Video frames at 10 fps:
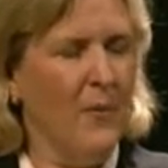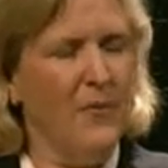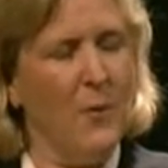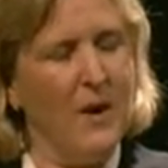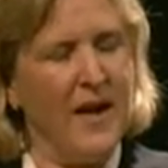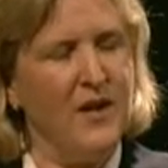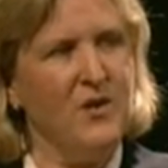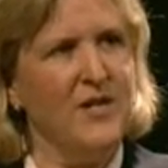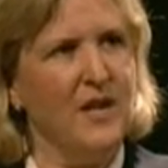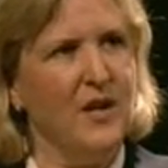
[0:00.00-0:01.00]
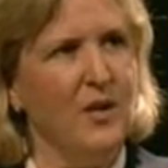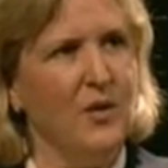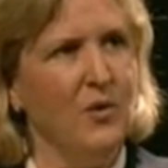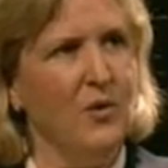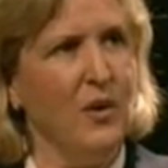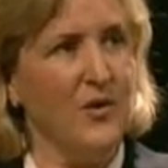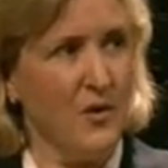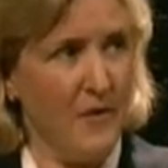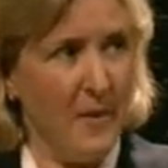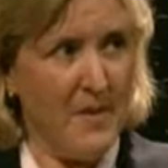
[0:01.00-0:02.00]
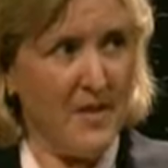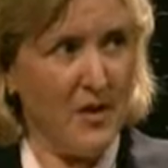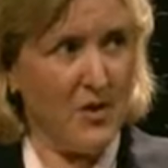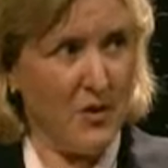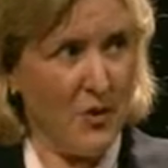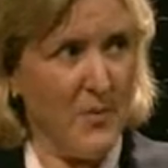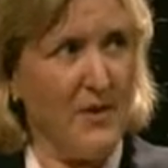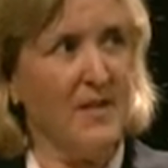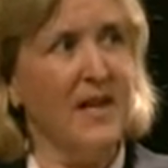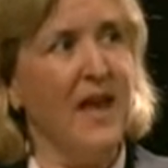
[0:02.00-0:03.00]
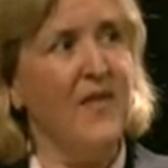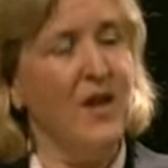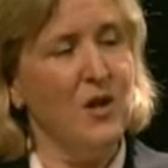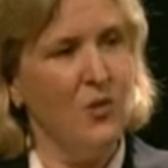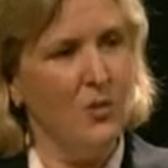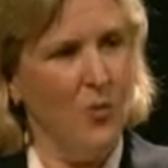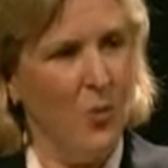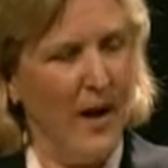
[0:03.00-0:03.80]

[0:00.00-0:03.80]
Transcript: from what I understand, you're a certified massage therapist, and then you